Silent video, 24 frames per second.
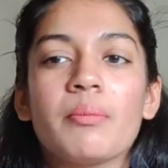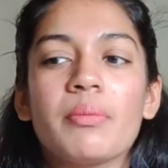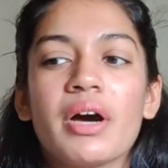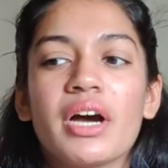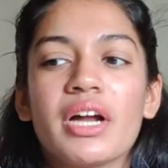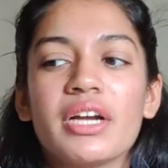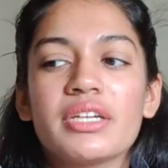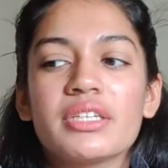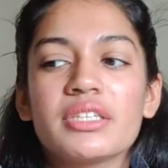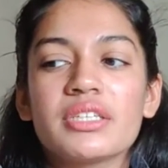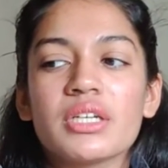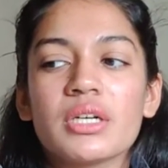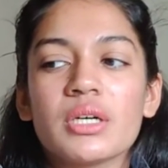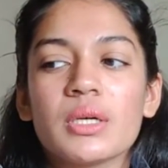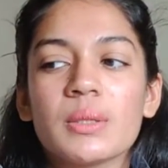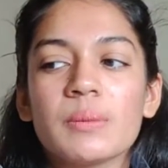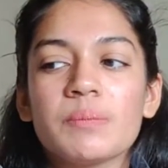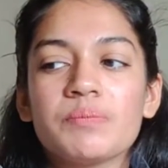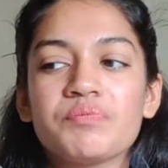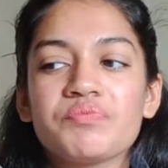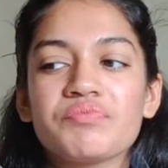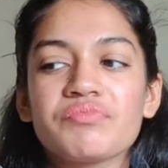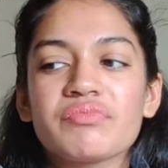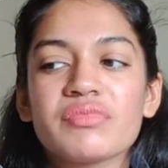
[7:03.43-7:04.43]
But
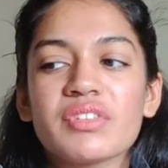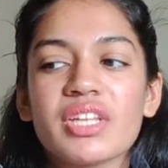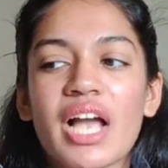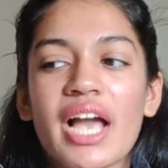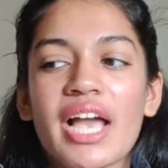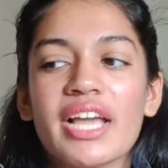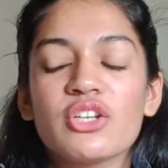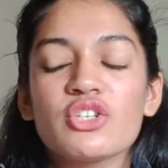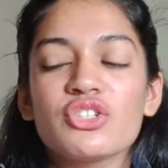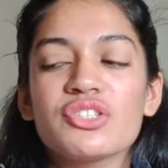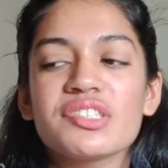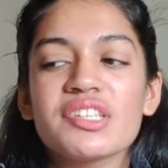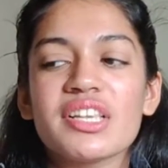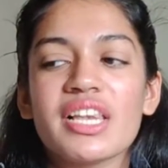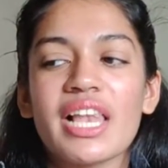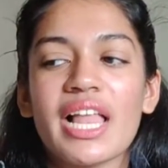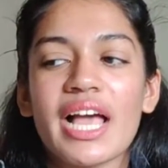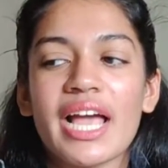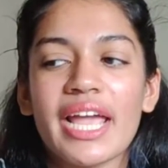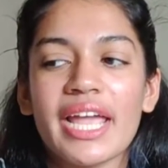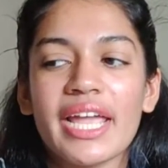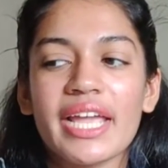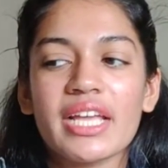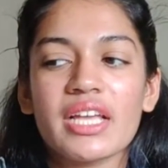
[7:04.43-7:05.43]
I just
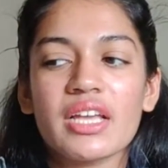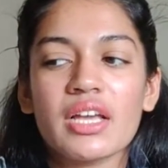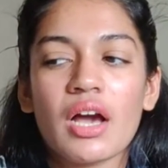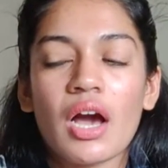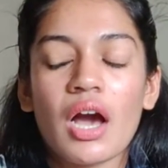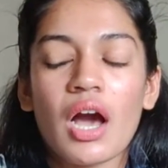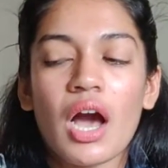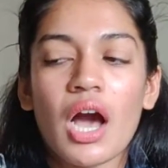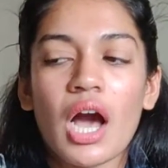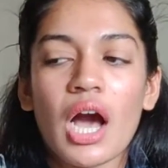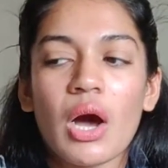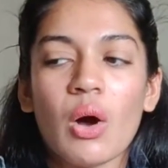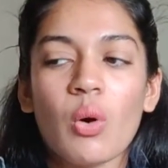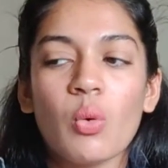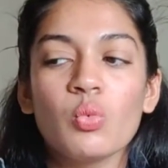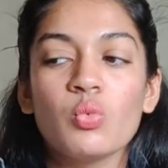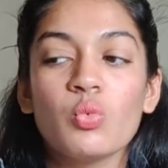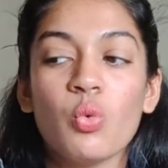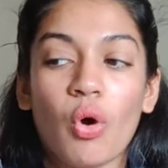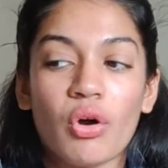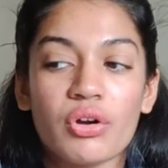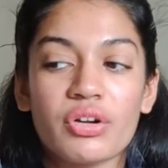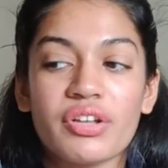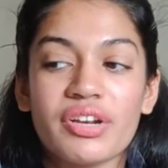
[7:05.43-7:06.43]
like
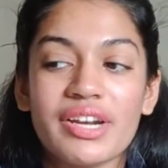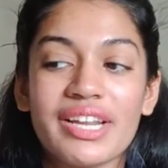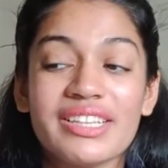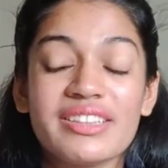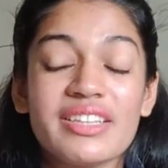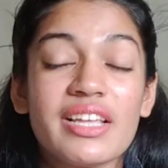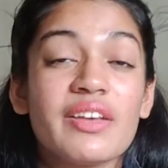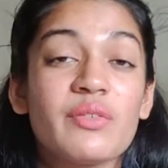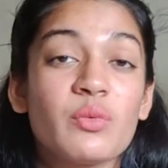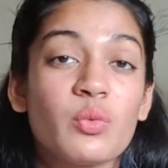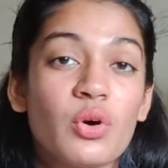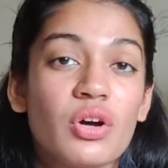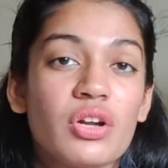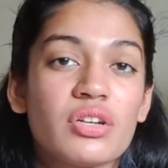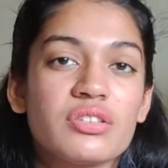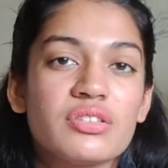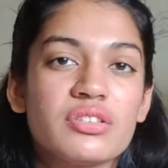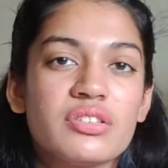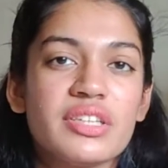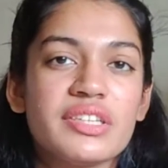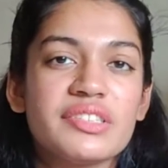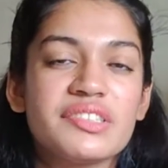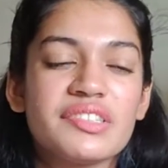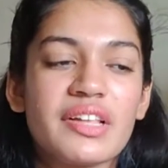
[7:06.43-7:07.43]
how watery they were.
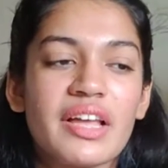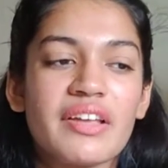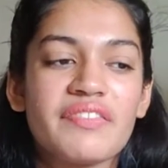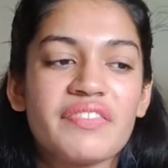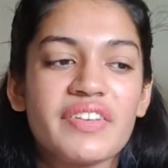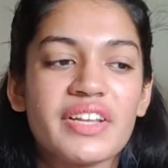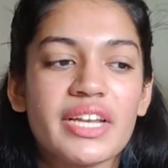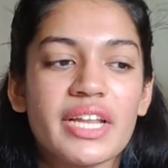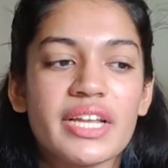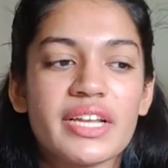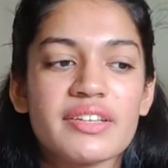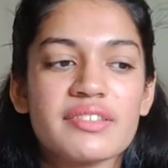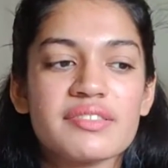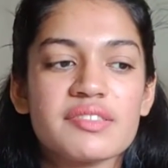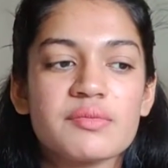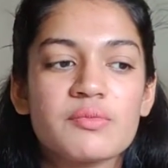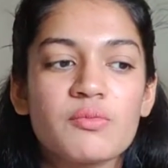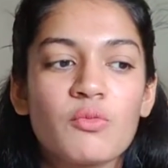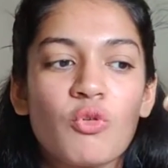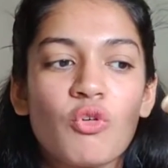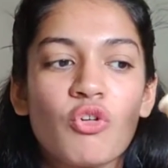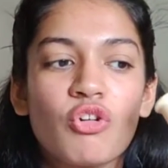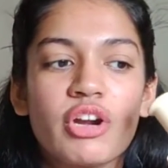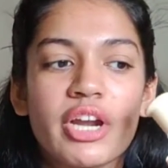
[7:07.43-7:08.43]
This I feel like is
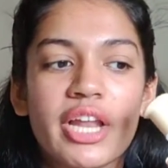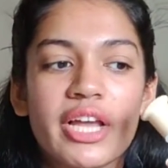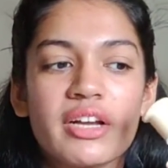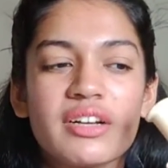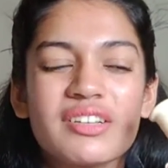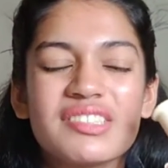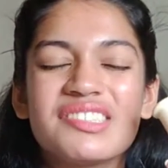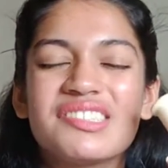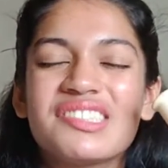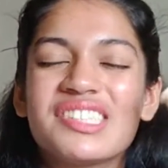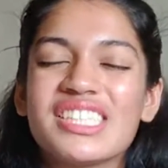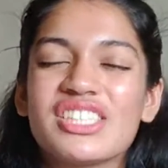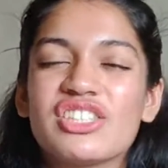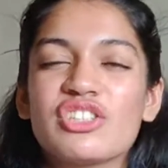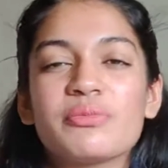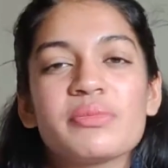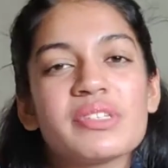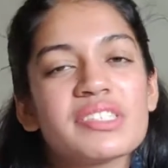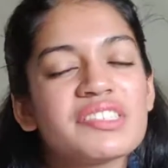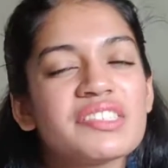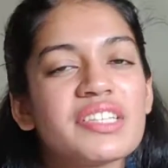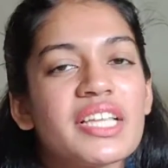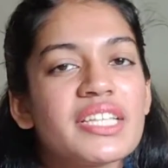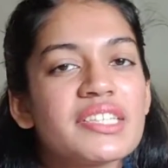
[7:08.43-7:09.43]
more like a
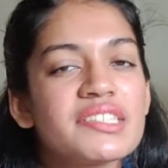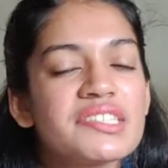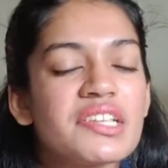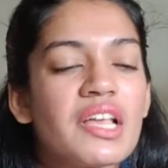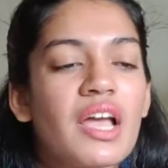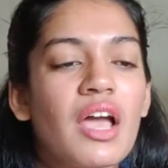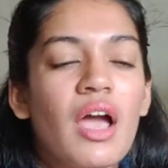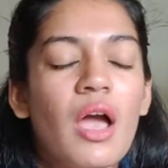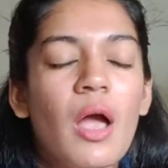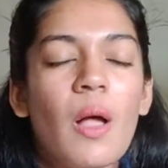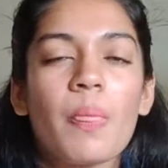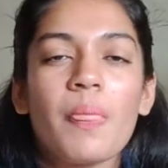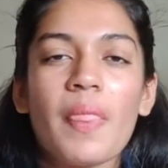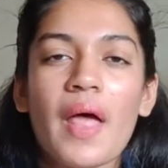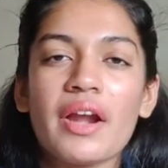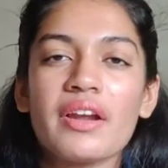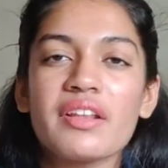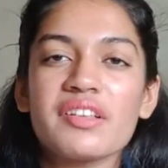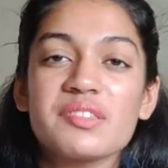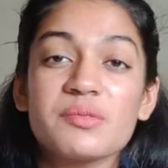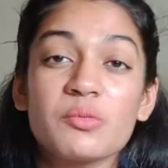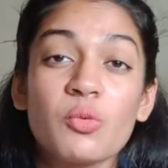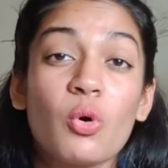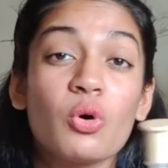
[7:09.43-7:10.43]
serum essence
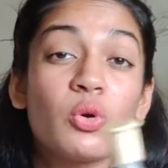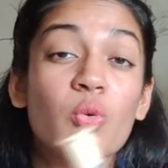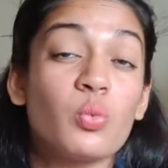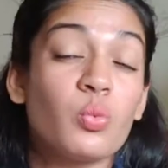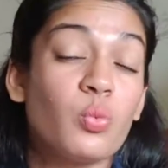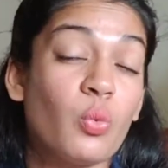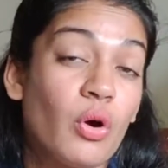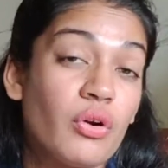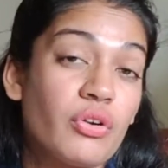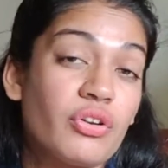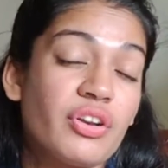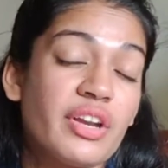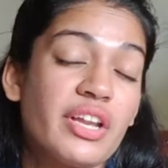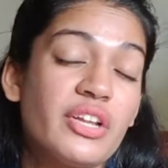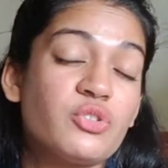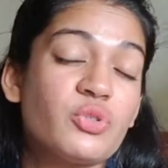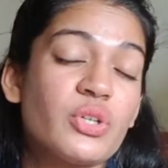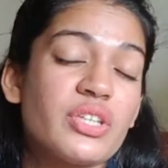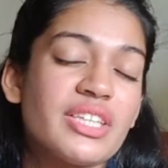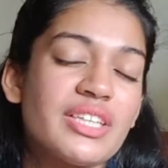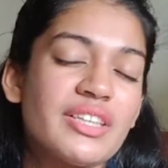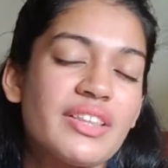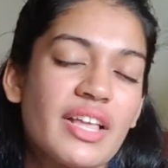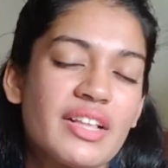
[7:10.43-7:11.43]
that is more watery,
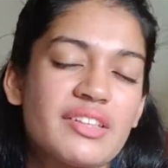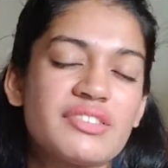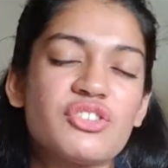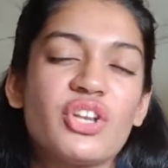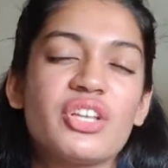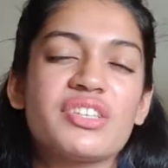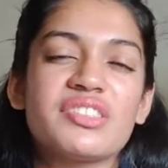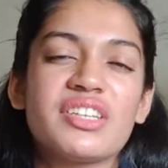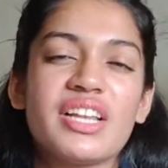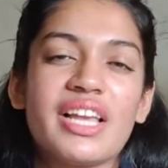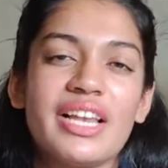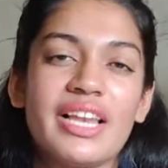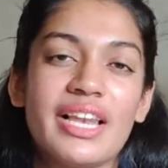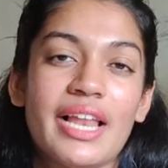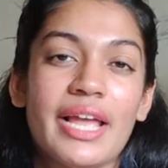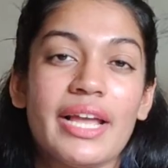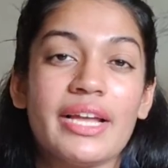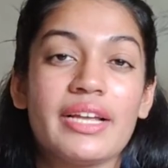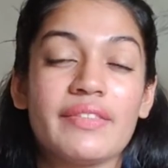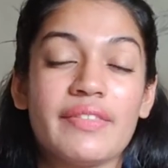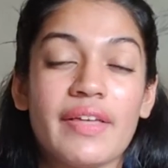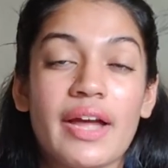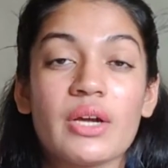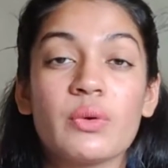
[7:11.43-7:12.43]
so I think that's the reason I
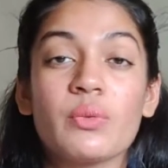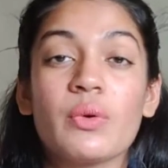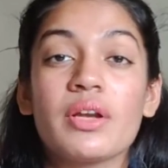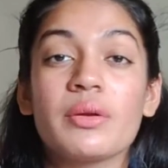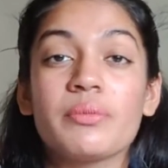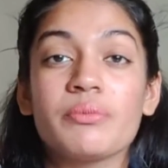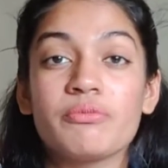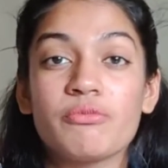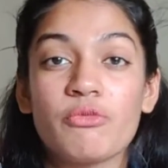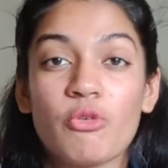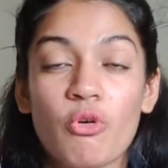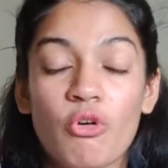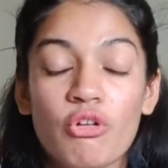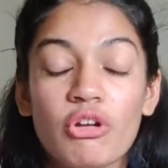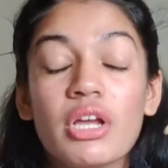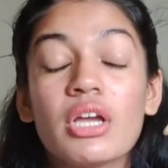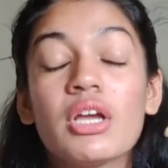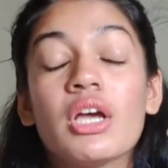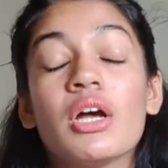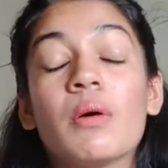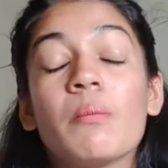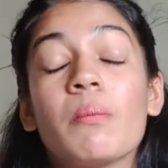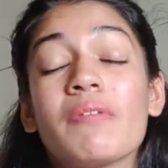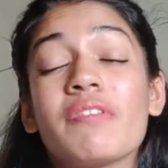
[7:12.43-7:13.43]
like that one
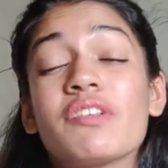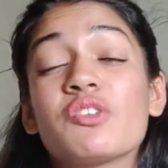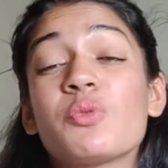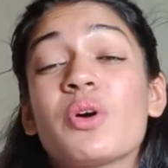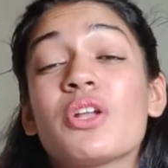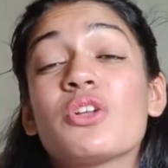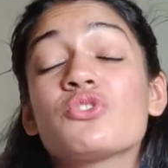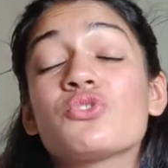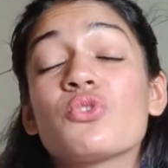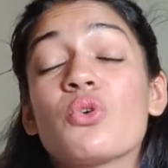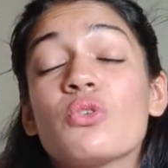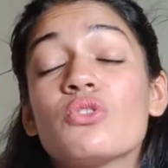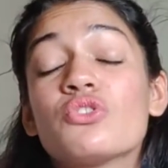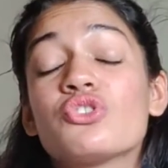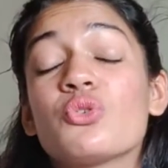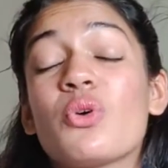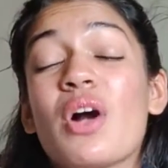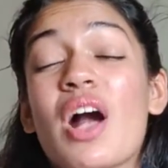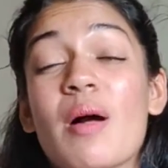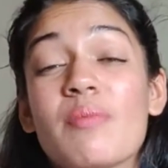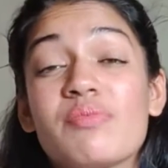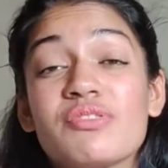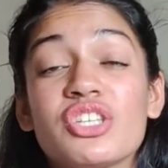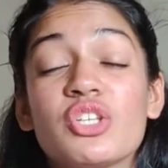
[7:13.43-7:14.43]
more. This one is
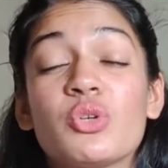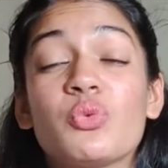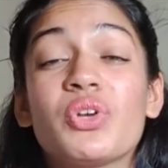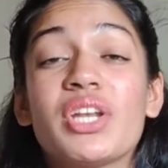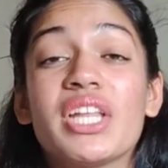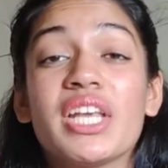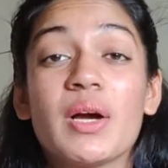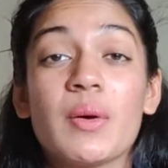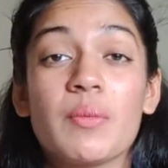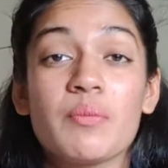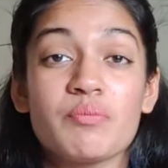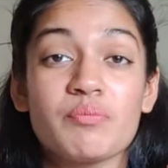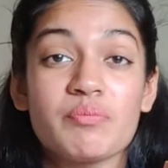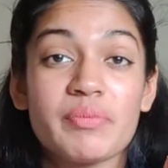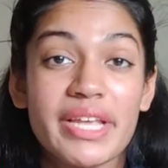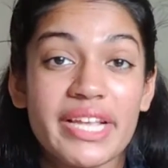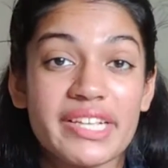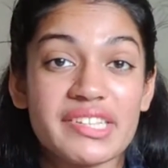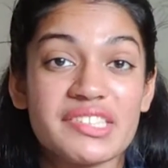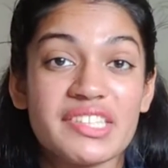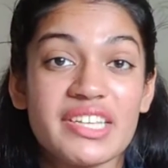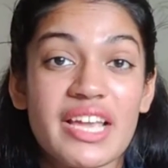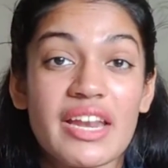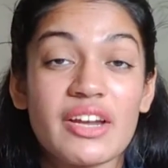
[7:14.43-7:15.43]
also absolutely
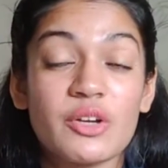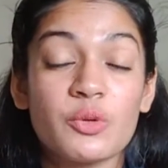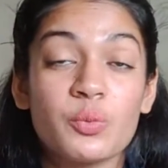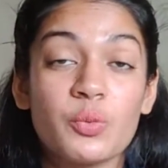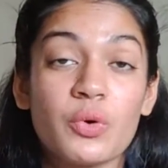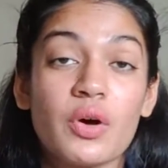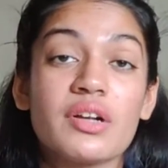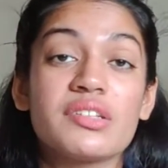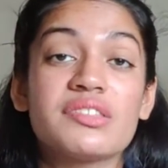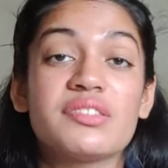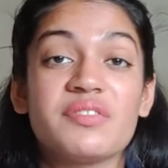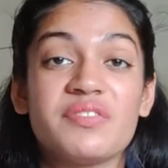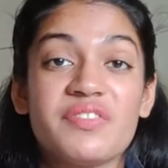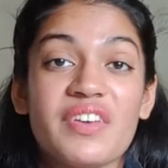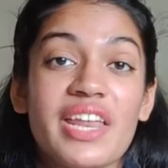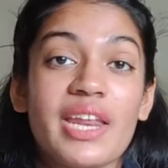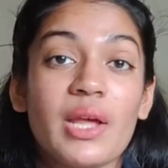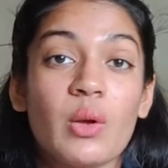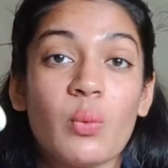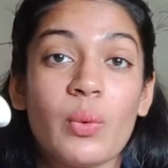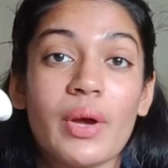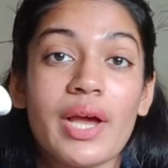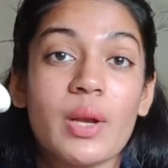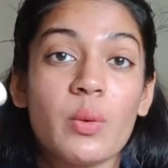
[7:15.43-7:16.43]
amazing, and it works
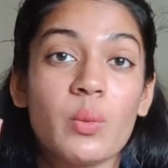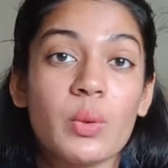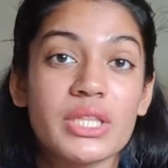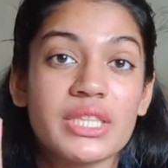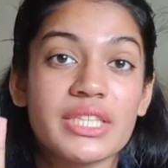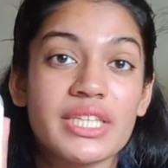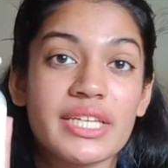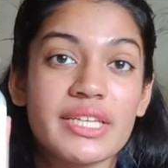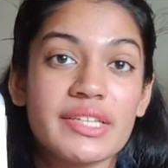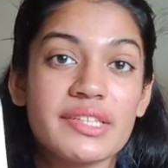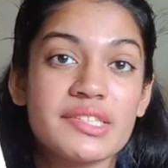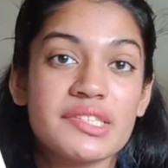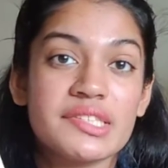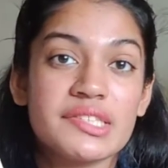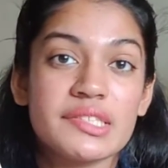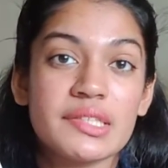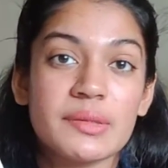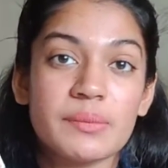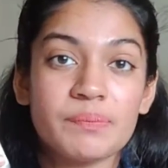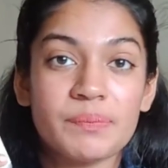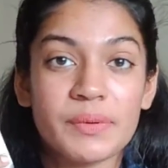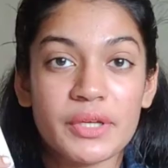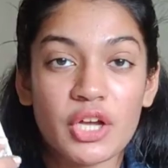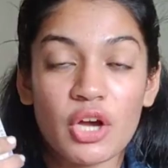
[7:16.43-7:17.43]
very well with its
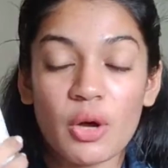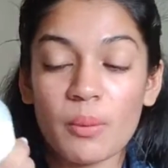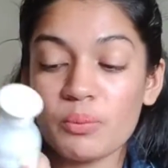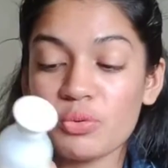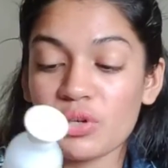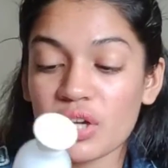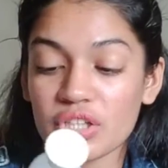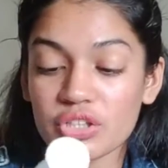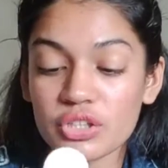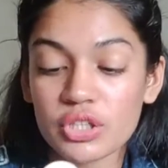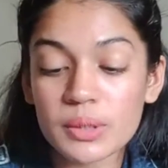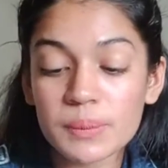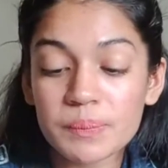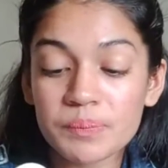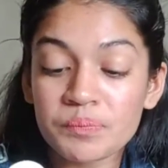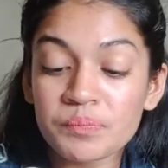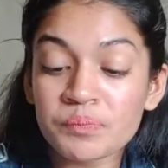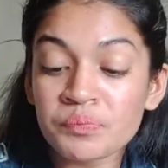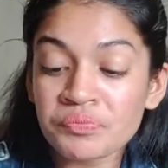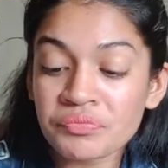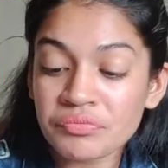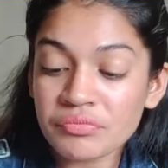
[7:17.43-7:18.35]
bigger brother,